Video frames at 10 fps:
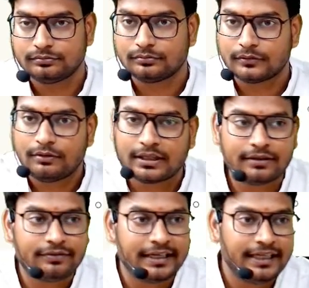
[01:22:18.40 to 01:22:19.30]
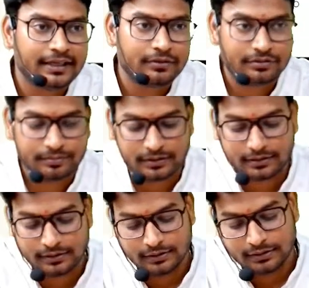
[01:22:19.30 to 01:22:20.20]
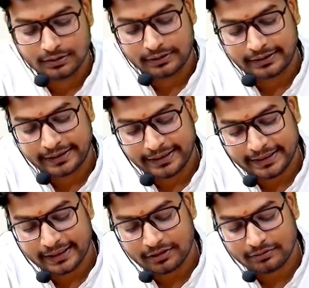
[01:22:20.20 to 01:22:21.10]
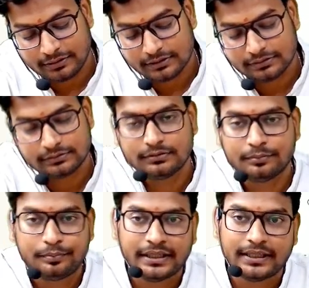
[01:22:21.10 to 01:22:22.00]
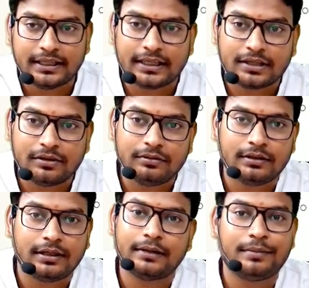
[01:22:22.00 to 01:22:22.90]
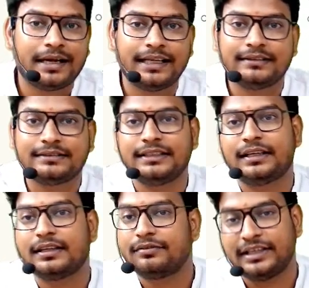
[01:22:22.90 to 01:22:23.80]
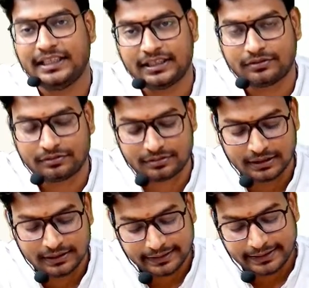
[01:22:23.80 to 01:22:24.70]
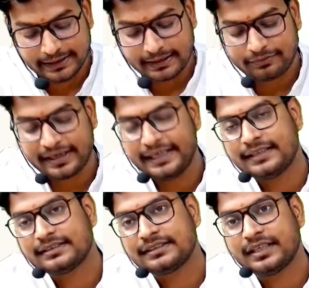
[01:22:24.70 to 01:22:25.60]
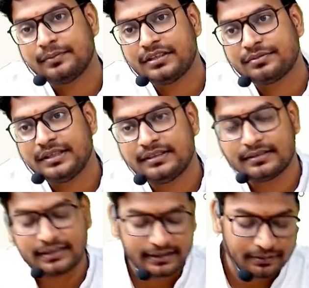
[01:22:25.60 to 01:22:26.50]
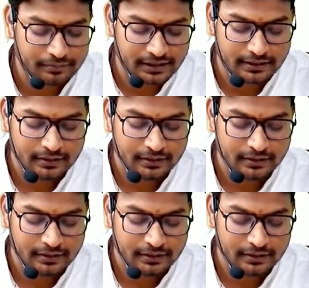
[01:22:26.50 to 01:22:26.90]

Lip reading: What are the final accounts ma? Trading account, P&L account and balance sheet are the final accounts. Here the financial statements means nothing but,